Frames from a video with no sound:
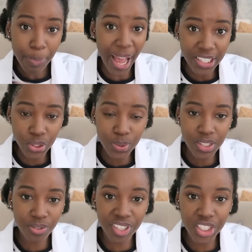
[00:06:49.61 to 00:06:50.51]
back to
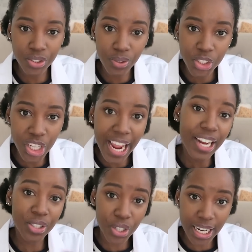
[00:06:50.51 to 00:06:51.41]
its original
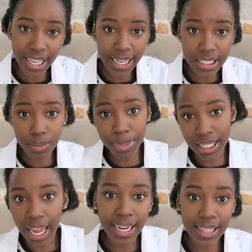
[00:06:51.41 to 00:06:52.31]
shade or trying to get it to be
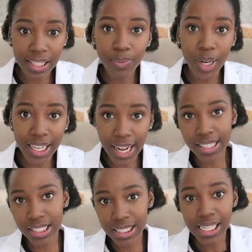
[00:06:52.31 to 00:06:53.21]
lighter than what it
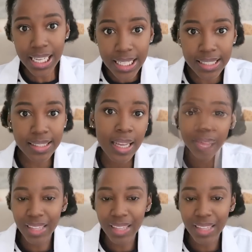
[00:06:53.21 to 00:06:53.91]
actually is.